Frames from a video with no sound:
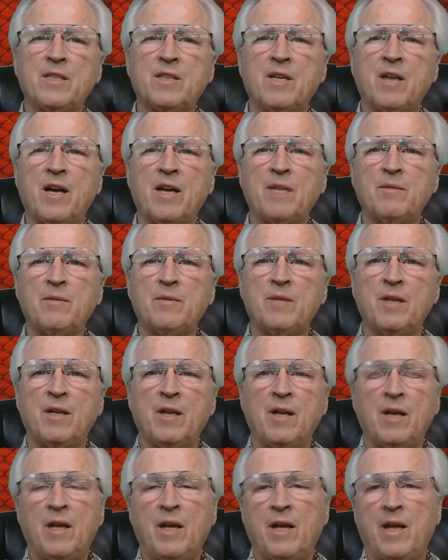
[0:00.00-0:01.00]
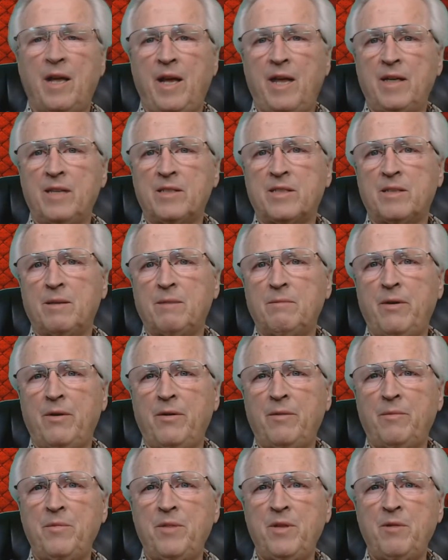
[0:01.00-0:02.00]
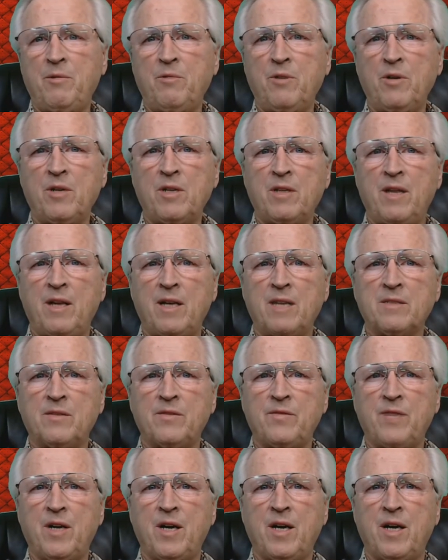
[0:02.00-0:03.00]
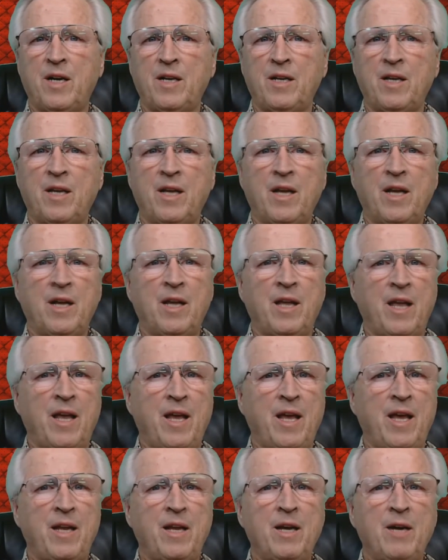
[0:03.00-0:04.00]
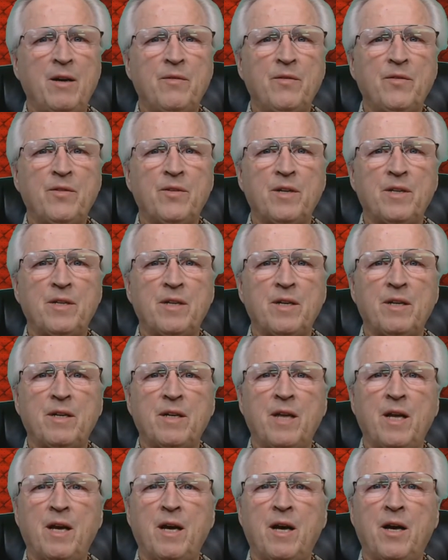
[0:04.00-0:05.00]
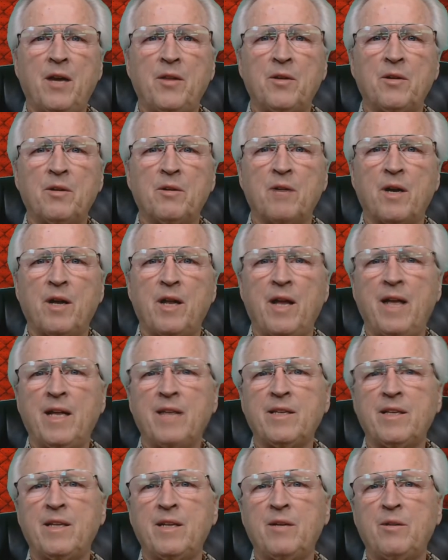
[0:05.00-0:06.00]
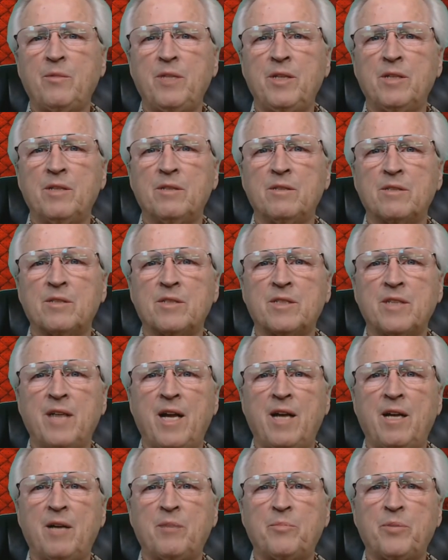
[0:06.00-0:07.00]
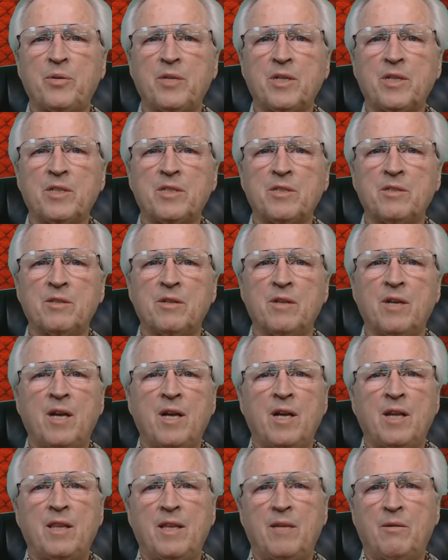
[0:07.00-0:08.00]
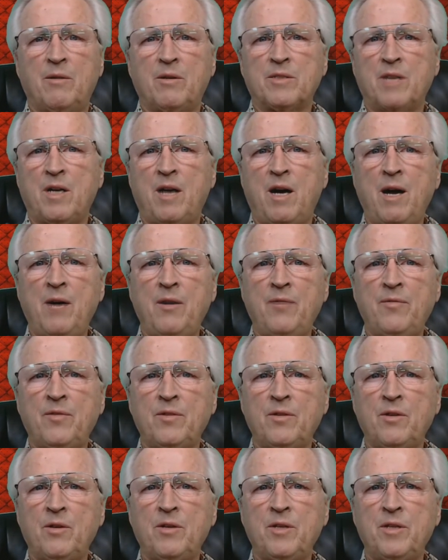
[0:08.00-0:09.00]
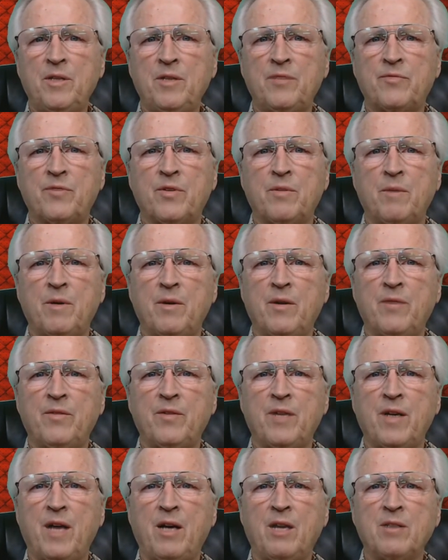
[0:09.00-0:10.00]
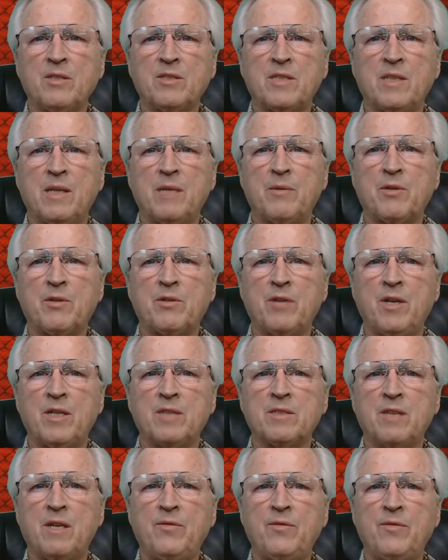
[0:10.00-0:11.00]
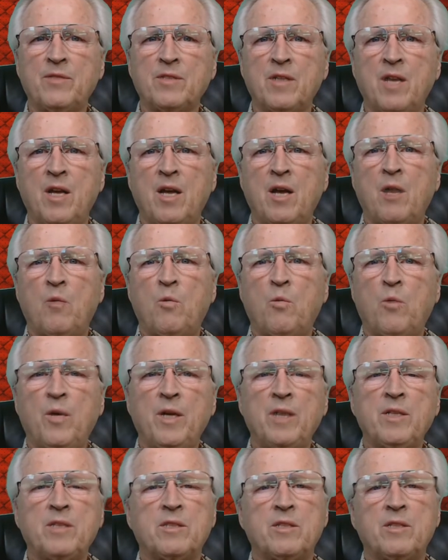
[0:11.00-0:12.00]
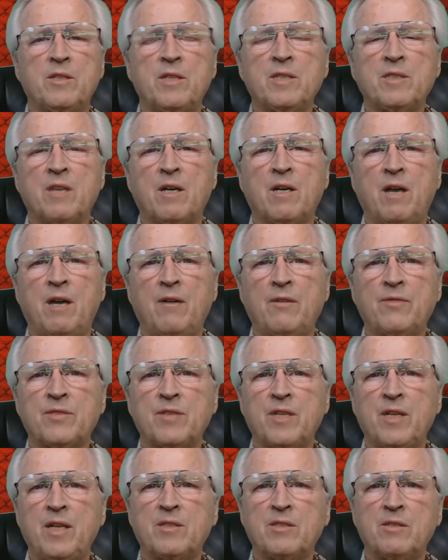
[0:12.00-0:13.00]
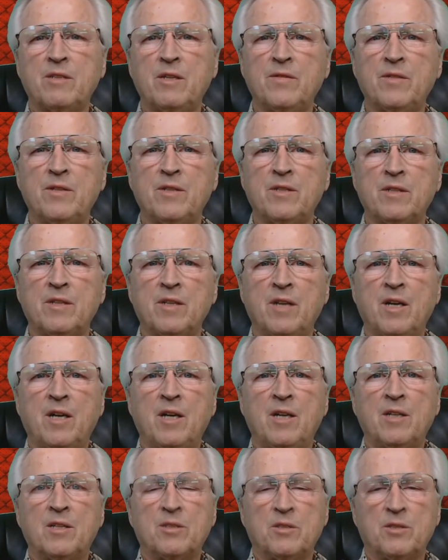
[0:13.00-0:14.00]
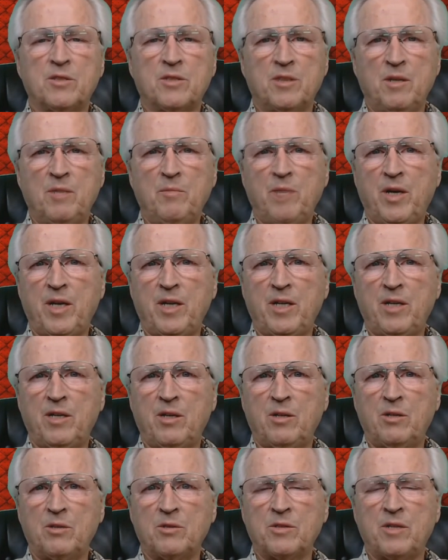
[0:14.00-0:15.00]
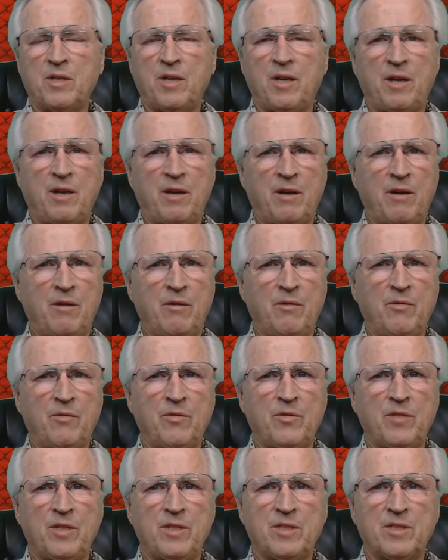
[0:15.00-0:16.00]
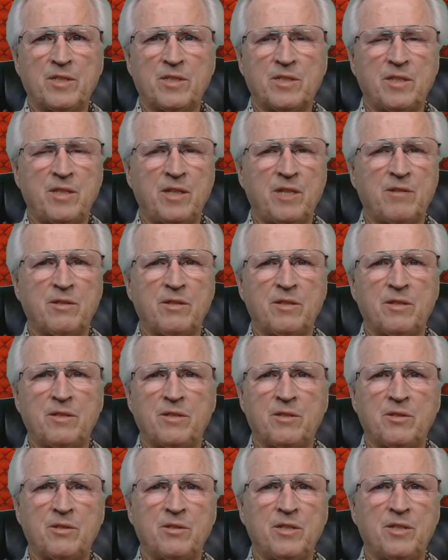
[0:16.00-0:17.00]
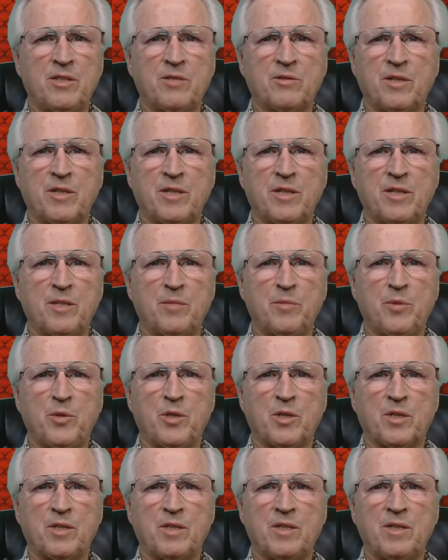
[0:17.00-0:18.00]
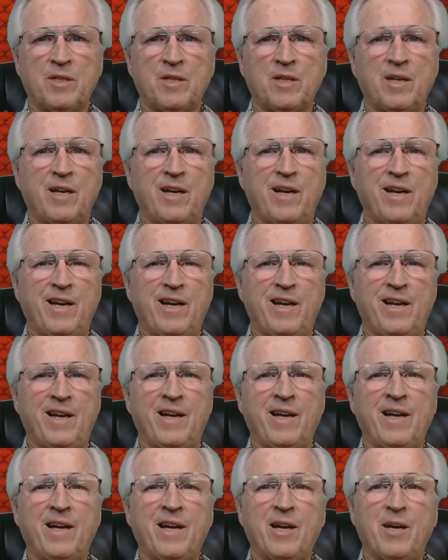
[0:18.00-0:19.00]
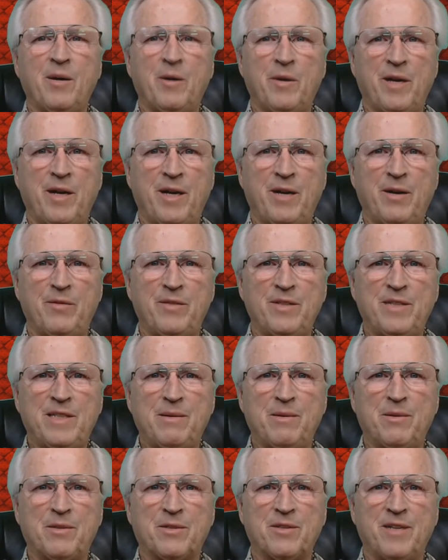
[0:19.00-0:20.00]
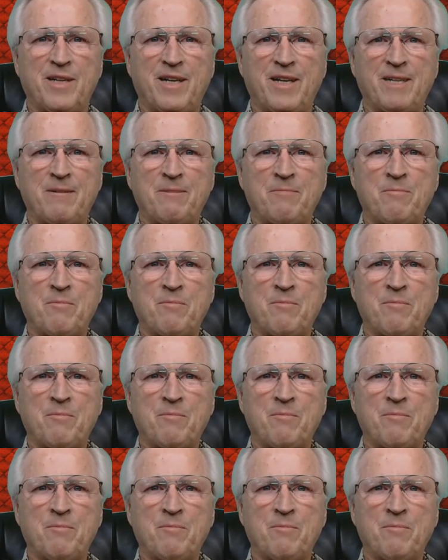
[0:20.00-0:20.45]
document, and some of them that weren't classified, and every other Anthony Weiner-style picture that was offloaded from every House Democrat's office went to this offsite server. So somebody knows every secret dirty trick in the book about every Democrat.